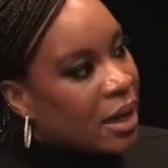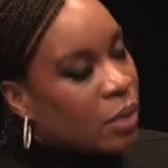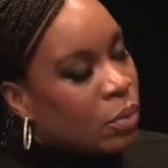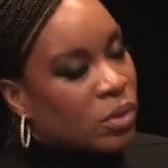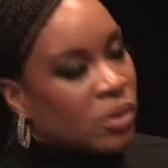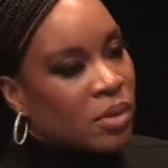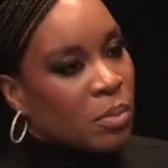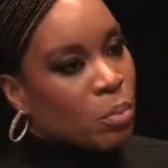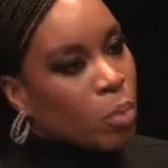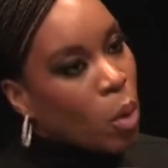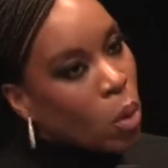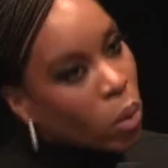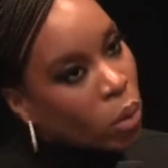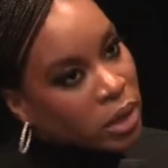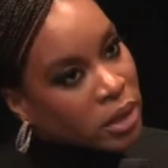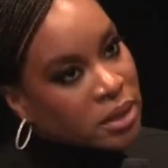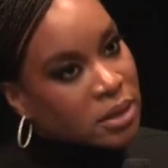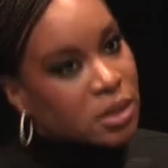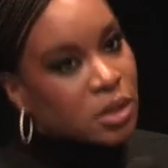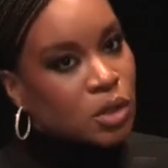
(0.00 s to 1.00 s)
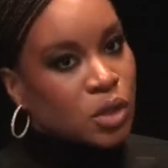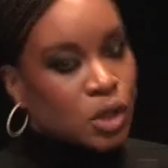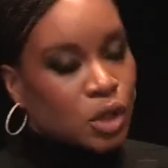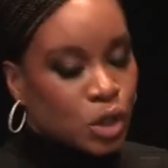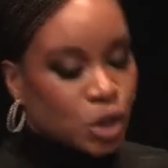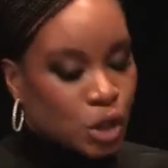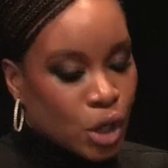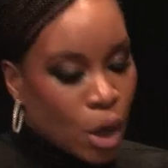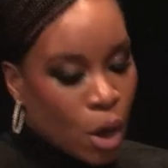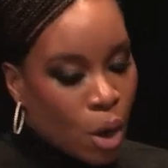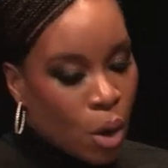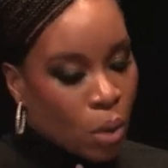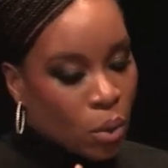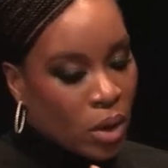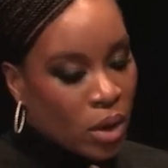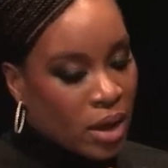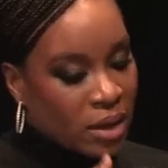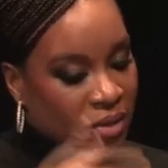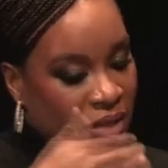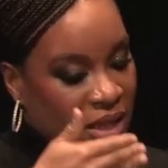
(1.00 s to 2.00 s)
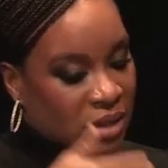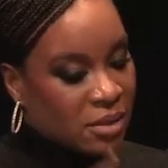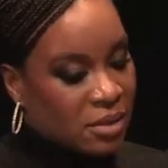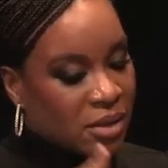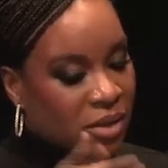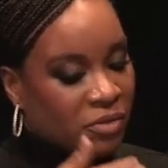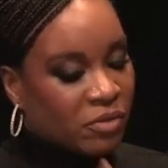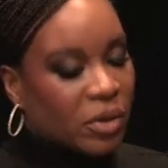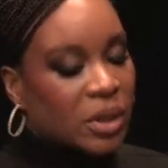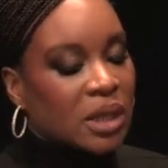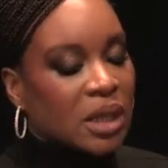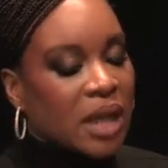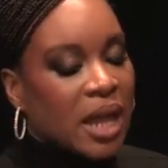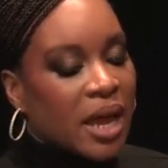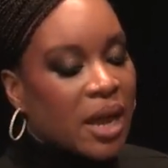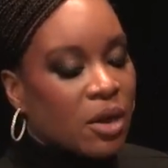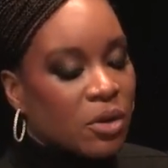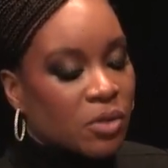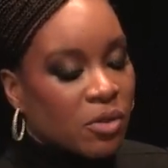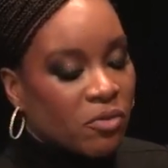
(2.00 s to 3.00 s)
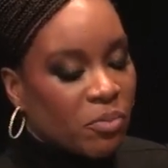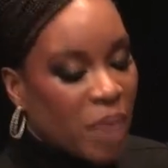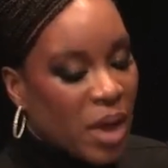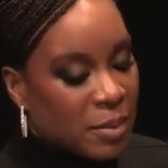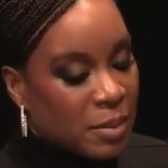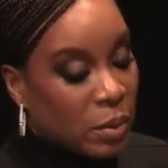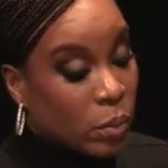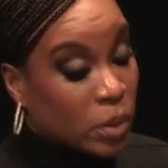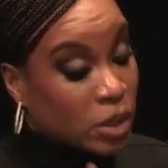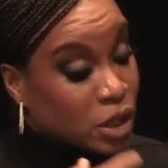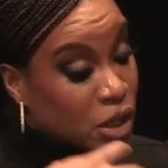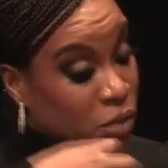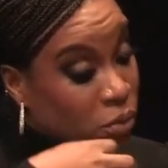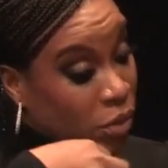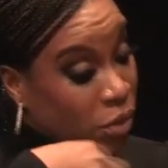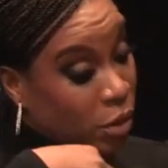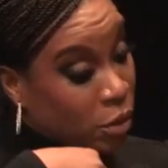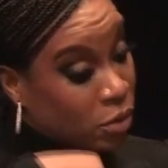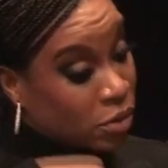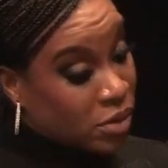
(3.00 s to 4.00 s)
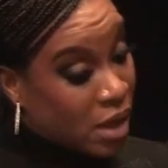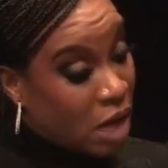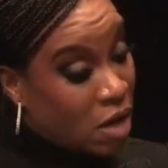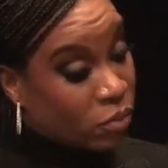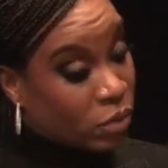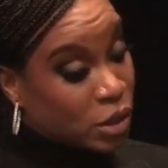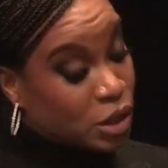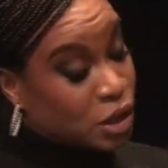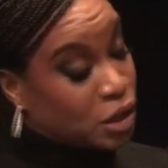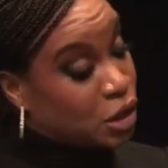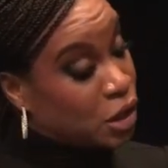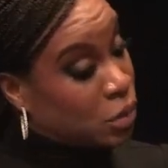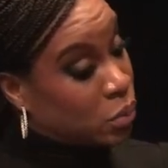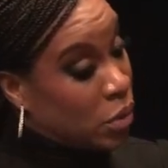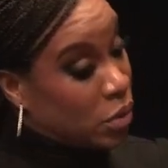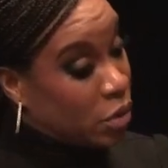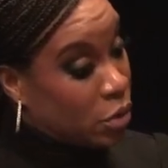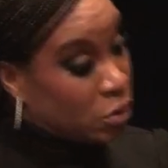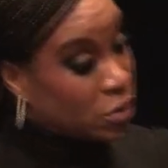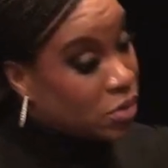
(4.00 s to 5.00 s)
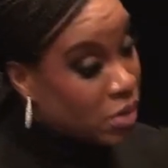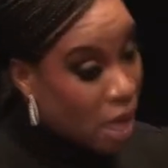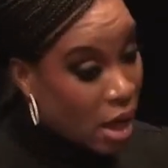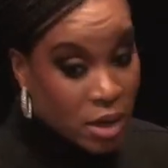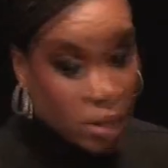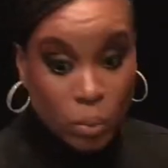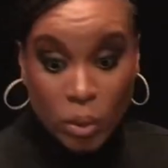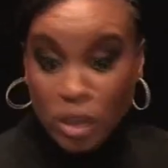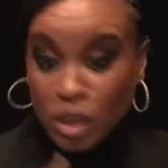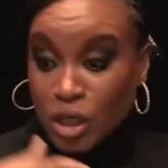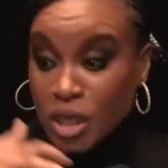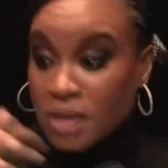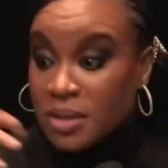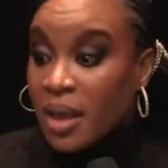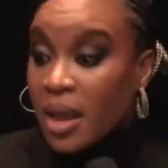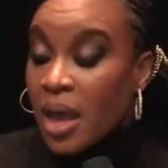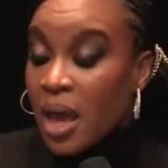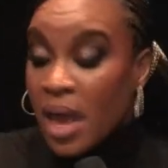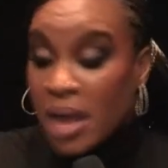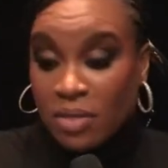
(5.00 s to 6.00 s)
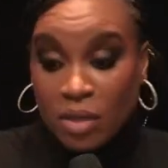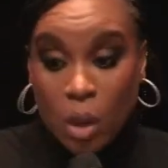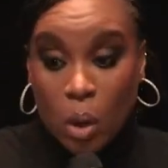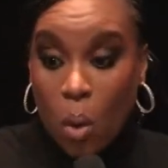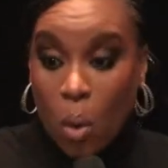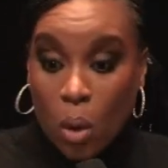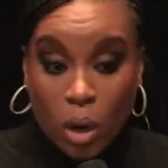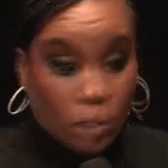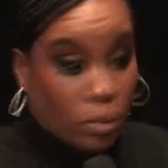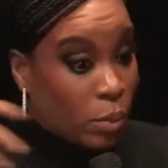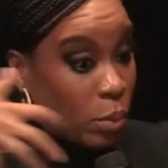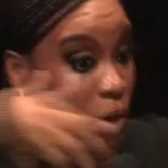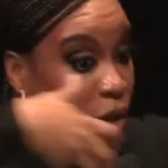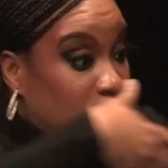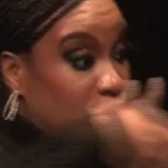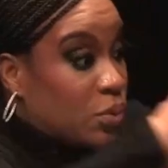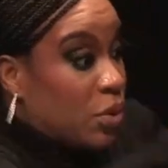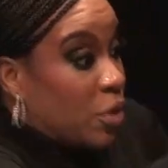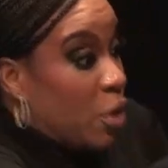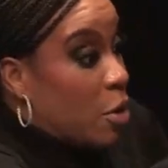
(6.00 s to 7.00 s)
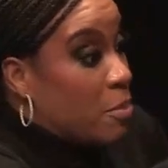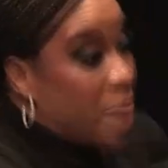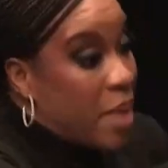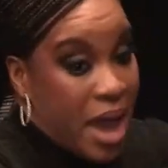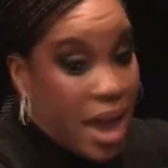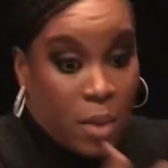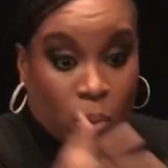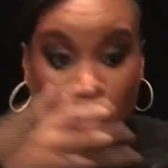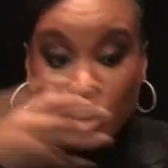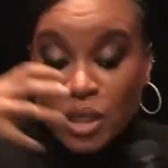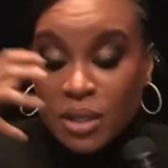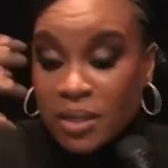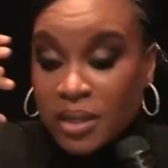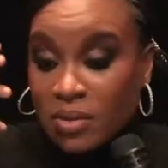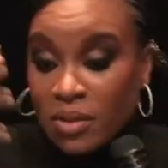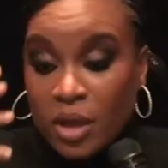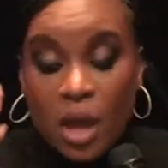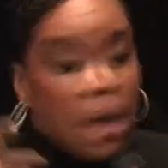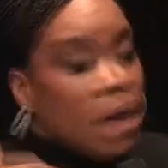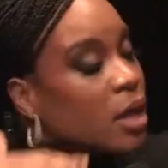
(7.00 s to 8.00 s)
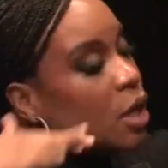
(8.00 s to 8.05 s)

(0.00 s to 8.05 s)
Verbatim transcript: it was important to show these different layers of Mamie when she's with herself, when she's just with her son, when she's in the courtroom, when she's with her man, when she's in the,